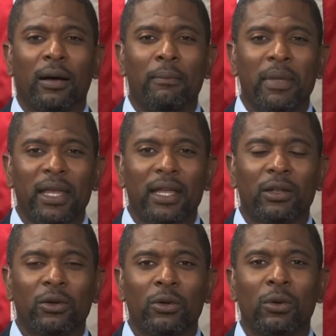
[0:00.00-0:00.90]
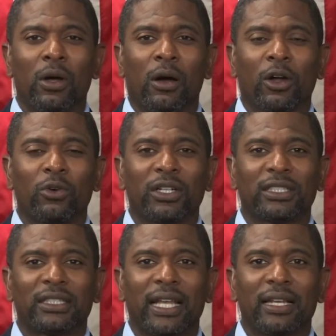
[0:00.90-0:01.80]
men who are going to
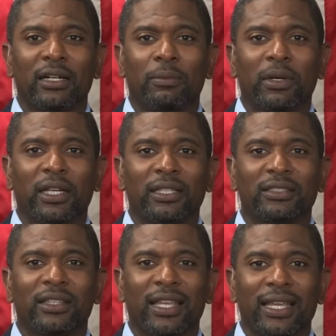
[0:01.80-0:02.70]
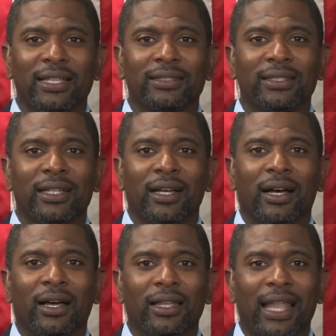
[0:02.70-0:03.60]
stand up against things
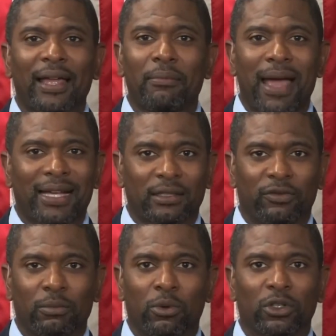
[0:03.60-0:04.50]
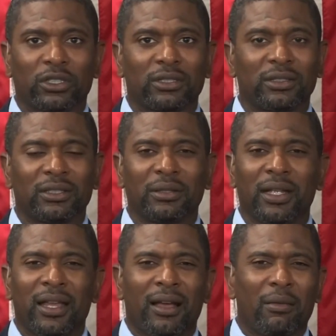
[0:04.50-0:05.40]
like massive abortions and
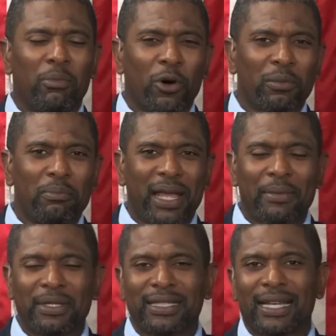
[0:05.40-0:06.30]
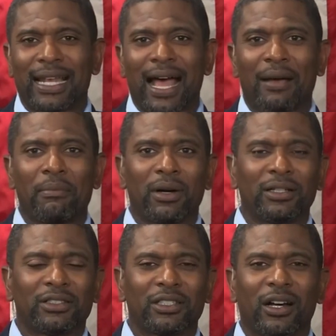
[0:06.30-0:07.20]
aborting babies at 9
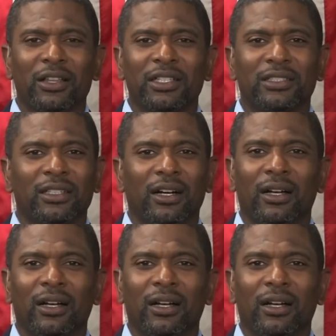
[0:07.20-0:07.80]
months and all these